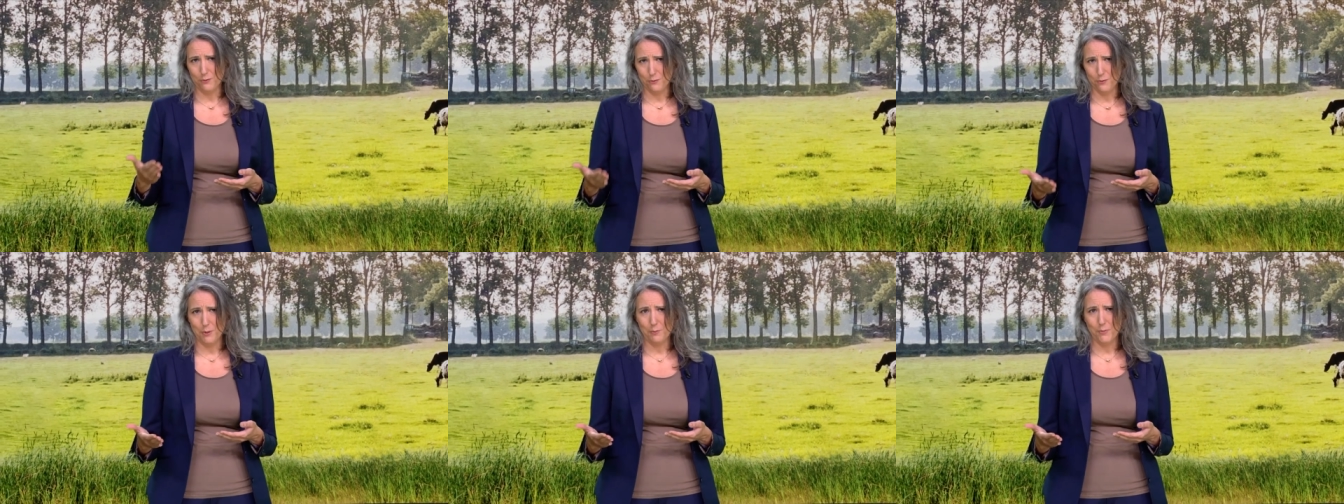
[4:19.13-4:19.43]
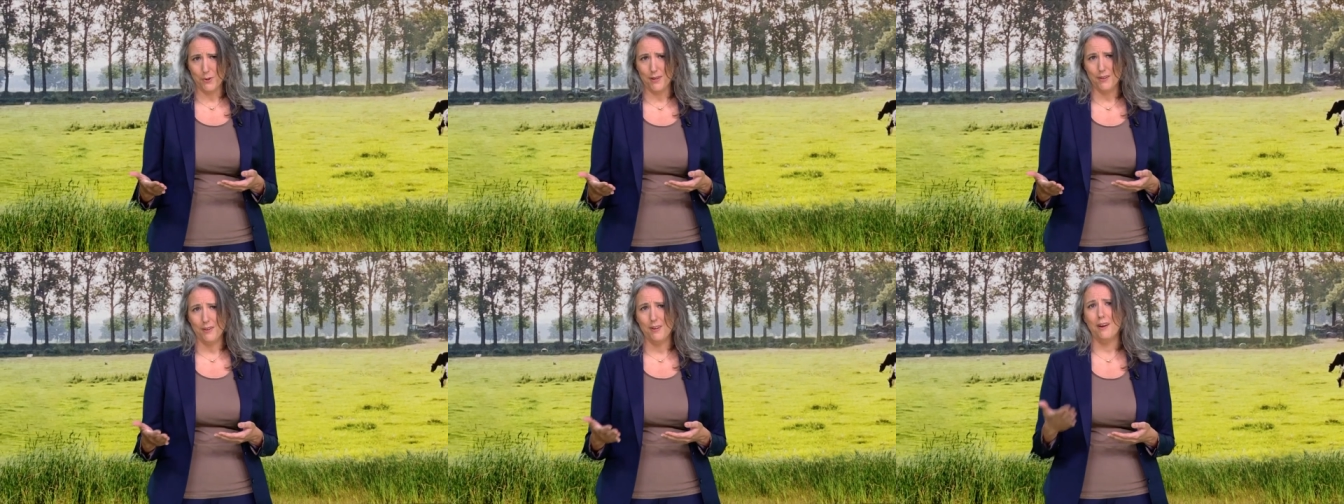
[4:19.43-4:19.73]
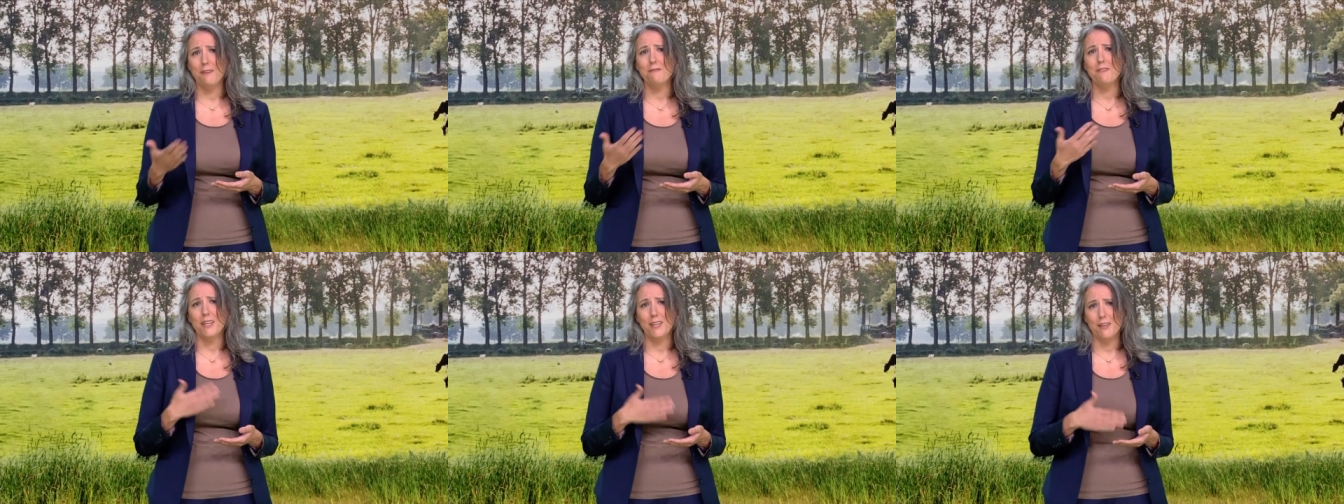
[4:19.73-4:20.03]
footprint
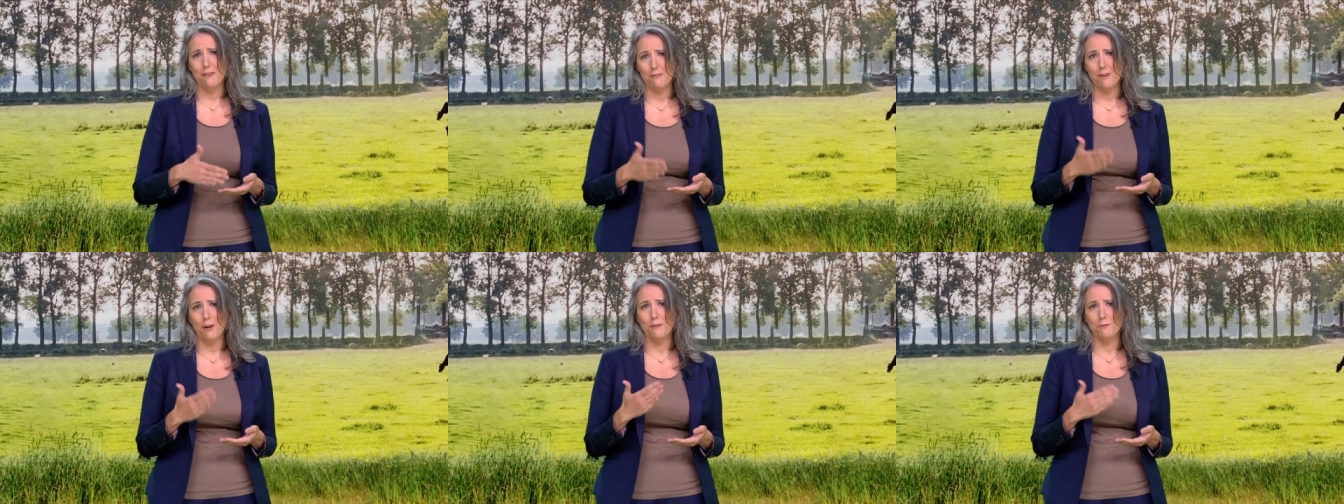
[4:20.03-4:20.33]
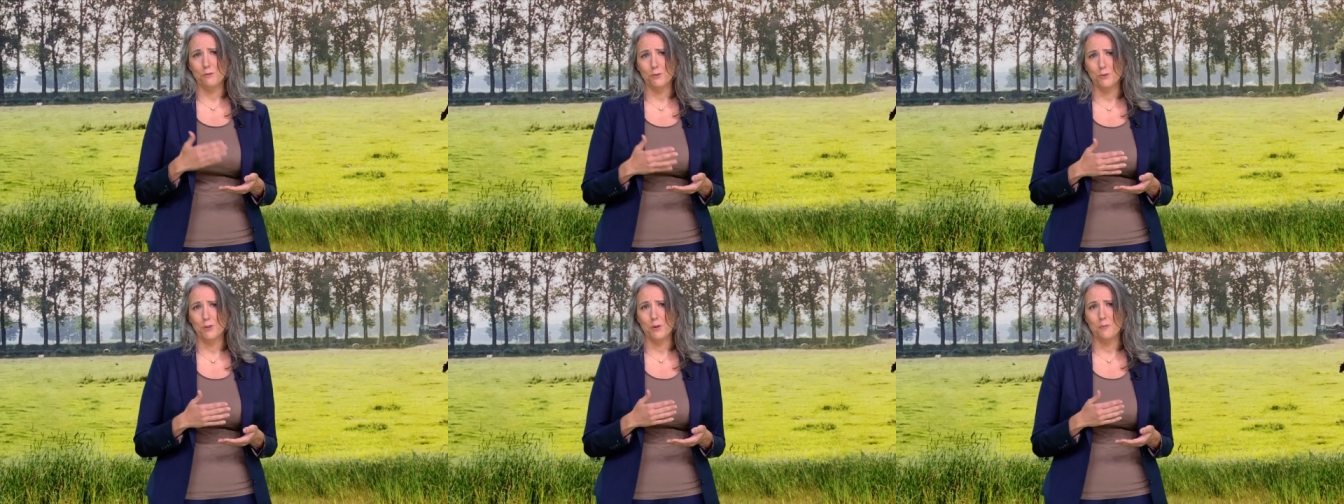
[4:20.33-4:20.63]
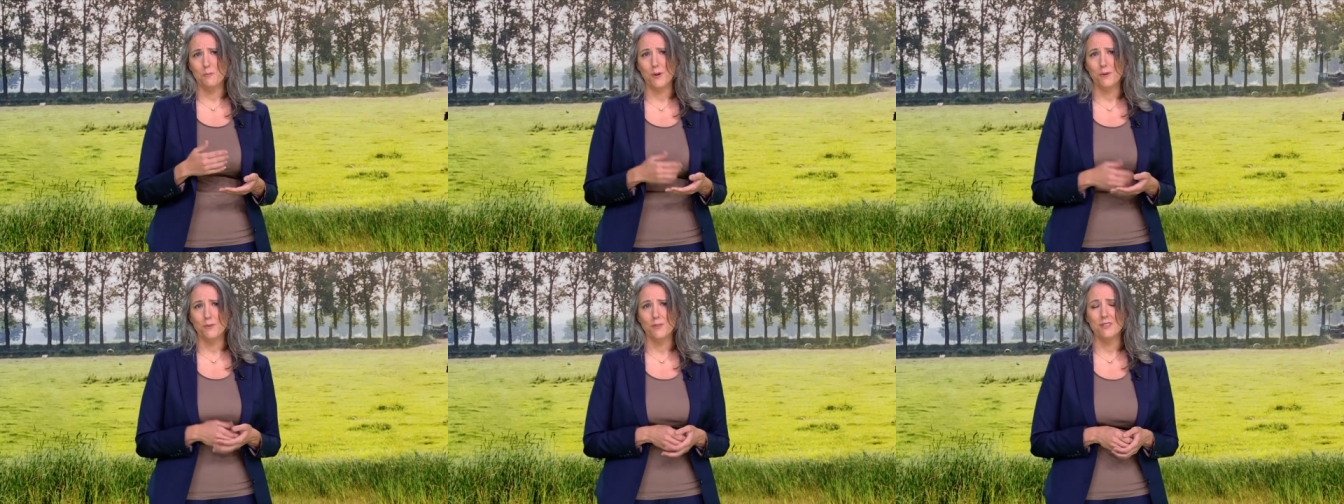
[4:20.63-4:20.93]
of any of our food
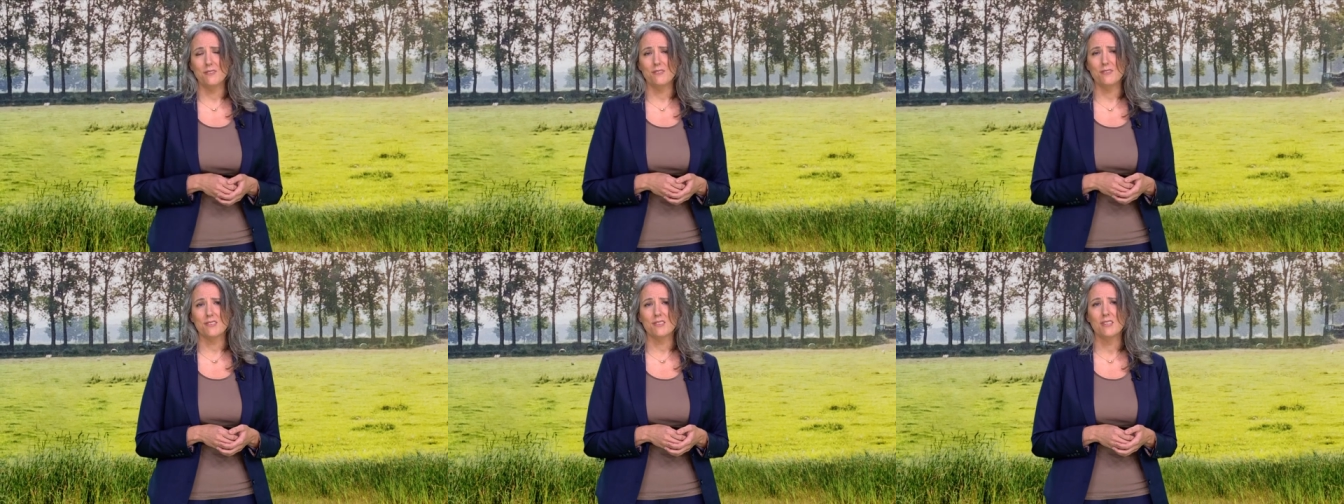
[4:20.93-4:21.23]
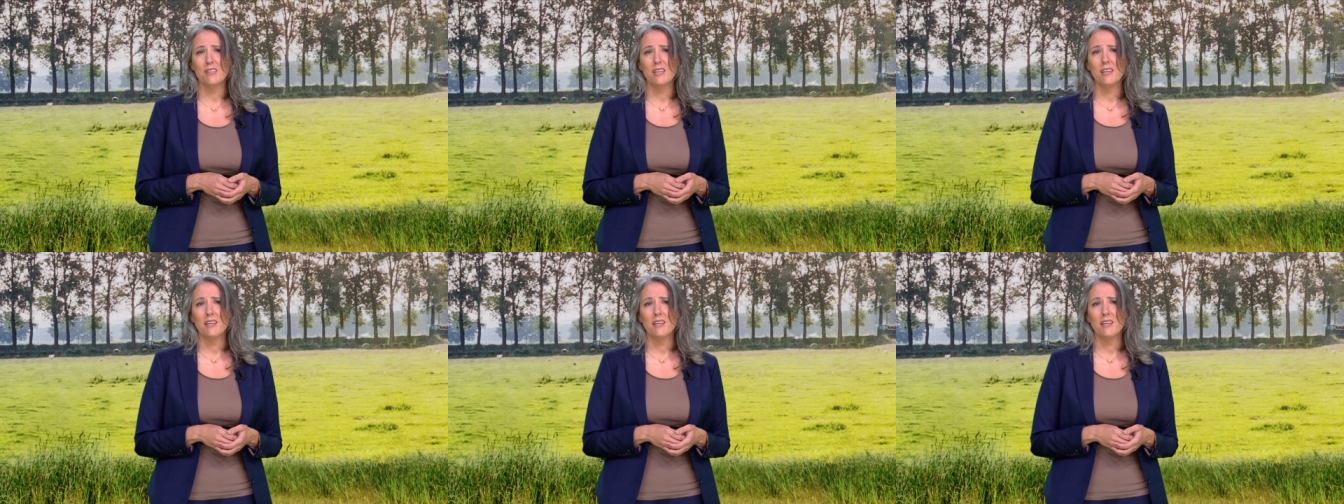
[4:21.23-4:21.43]
components.